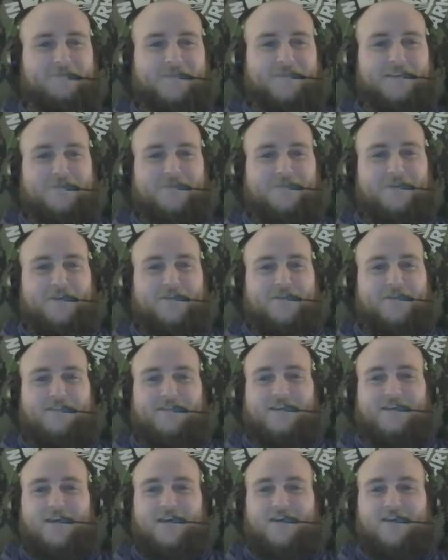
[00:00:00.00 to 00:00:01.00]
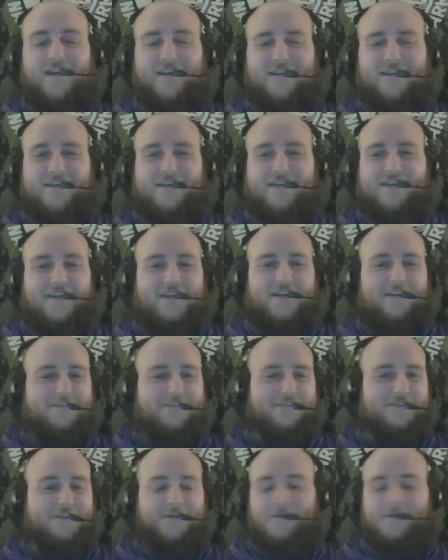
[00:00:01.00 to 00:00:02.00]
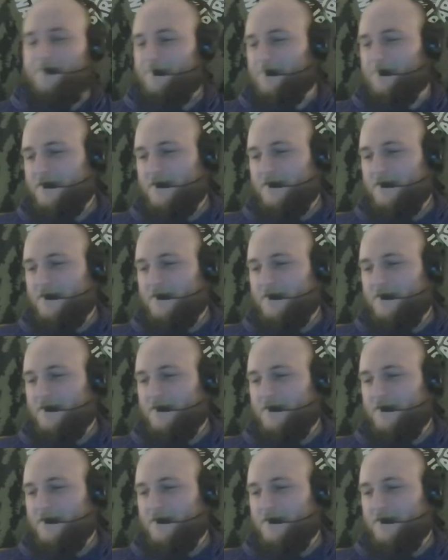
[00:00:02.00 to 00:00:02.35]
That's where I think they are heading into next year.